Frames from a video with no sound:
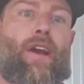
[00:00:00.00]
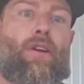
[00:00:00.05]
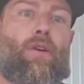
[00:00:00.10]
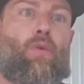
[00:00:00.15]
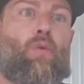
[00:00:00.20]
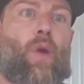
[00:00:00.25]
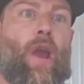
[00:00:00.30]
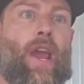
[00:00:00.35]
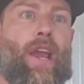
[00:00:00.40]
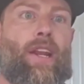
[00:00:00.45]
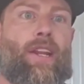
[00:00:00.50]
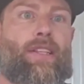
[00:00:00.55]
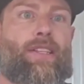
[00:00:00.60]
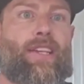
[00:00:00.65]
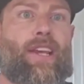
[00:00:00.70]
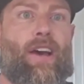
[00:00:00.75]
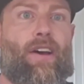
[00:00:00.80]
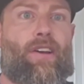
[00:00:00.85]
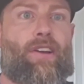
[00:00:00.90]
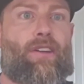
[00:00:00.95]
out a way to
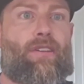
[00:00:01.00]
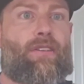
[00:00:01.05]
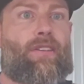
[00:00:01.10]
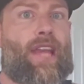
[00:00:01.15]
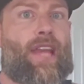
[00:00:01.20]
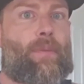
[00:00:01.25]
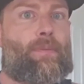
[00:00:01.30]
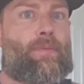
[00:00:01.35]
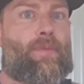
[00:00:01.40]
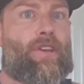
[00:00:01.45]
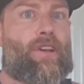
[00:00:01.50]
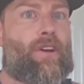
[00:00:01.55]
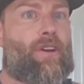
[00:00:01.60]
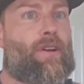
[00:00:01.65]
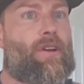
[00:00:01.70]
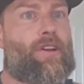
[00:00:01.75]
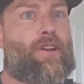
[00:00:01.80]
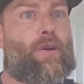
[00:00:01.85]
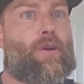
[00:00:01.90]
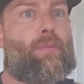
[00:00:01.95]
tell
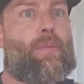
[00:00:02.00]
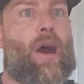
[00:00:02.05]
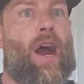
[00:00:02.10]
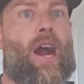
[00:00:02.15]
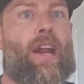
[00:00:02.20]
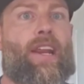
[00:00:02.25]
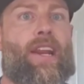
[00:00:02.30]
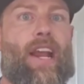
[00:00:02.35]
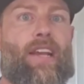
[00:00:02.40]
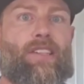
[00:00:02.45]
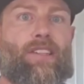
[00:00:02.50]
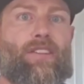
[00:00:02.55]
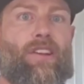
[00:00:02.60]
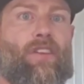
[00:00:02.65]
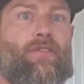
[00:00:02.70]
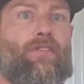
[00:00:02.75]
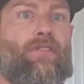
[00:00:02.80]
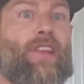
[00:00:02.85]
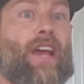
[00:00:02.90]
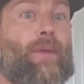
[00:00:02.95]
your body it has
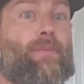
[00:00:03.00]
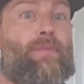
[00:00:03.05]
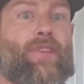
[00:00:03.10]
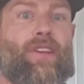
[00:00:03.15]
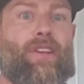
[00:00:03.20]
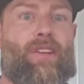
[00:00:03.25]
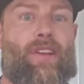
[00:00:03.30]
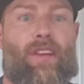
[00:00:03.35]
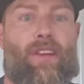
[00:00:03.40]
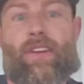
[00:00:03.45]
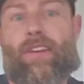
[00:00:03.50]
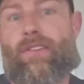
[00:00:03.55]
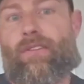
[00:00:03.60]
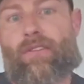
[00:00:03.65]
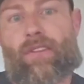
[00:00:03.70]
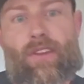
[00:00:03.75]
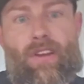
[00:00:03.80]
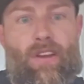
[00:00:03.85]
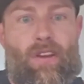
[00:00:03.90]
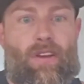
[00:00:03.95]
enough leptin, and
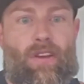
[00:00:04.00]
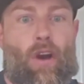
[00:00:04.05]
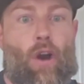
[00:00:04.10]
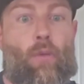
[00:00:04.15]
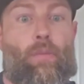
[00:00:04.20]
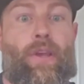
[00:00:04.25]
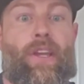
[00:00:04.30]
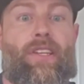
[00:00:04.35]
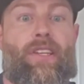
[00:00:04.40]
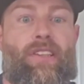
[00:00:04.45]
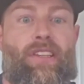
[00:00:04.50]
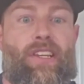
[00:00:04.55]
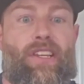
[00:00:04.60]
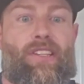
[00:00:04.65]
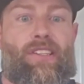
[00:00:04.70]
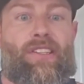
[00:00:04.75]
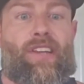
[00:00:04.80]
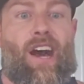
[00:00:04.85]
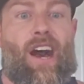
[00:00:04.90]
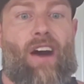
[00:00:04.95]
then
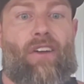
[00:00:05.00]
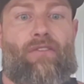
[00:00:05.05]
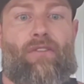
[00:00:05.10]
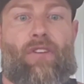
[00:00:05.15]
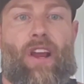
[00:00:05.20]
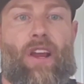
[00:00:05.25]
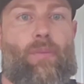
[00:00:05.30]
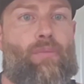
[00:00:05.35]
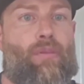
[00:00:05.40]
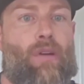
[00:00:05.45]
obesity solved, right?